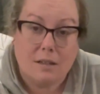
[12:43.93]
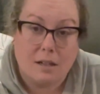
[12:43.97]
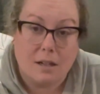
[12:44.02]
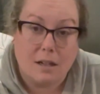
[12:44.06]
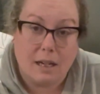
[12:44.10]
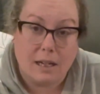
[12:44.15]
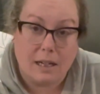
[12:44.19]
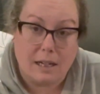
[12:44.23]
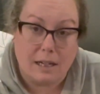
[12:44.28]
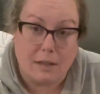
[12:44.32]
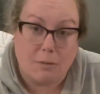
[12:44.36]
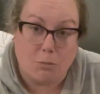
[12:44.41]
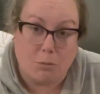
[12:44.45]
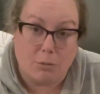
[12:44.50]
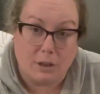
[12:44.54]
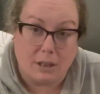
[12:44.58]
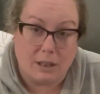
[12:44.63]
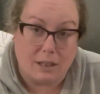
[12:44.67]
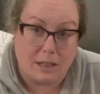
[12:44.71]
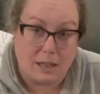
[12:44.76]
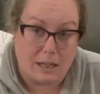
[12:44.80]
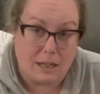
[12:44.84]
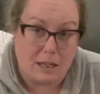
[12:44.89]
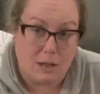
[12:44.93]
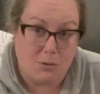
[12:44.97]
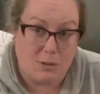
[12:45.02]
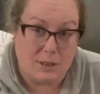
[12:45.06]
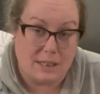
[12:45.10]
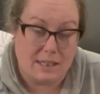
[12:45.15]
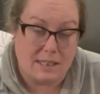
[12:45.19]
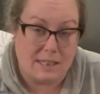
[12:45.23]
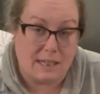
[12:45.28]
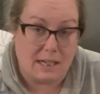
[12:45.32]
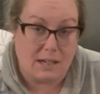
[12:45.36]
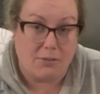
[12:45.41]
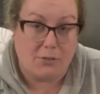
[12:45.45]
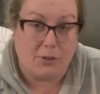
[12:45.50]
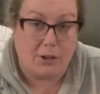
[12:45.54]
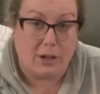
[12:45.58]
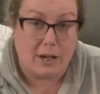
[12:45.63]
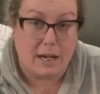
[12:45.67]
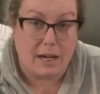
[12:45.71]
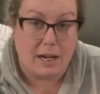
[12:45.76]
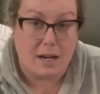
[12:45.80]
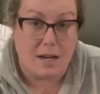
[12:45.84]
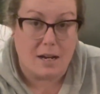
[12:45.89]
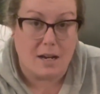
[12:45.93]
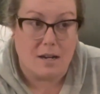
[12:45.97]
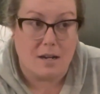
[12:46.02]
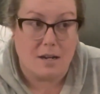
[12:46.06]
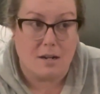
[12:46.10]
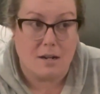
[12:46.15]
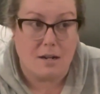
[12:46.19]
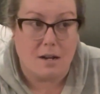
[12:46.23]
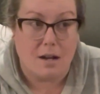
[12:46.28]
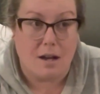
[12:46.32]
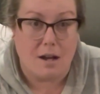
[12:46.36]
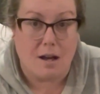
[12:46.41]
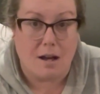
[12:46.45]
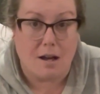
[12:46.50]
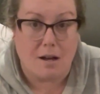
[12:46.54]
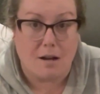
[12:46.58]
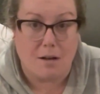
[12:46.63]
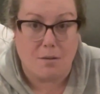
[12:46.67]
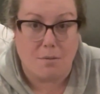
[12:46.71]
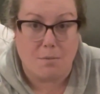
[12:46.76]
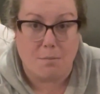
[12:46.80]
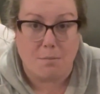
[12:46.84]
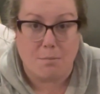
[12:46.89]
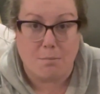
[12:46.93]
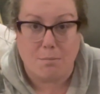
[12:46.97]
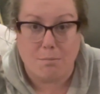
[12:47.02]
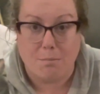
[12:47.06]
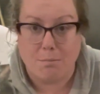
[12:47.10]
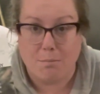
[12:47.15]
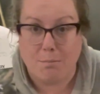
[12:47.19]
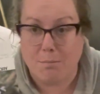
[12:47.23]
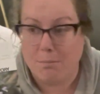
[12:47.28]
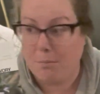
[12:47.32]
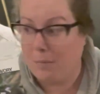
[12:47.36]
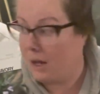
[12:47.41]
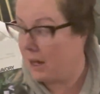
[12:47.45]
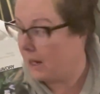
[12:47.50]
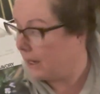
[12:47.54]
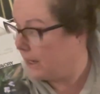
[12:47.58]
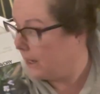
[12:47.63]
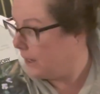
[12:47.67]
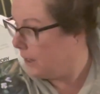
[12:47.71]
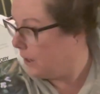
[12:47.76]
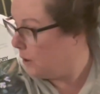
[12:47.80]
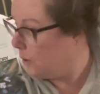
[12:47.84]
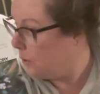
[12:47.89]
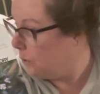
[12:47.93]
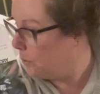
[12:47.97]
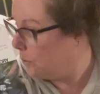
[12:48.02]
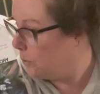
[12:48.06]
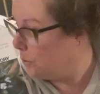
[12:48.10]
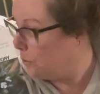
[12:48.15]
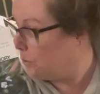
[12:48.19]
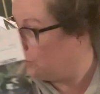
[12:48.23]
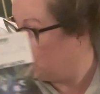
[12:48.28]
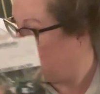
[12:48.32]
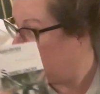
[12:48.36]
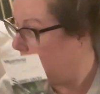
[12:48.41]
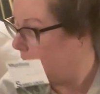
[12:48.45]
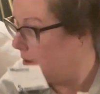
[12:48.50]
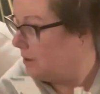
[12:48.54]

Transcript: I really like using savory in my own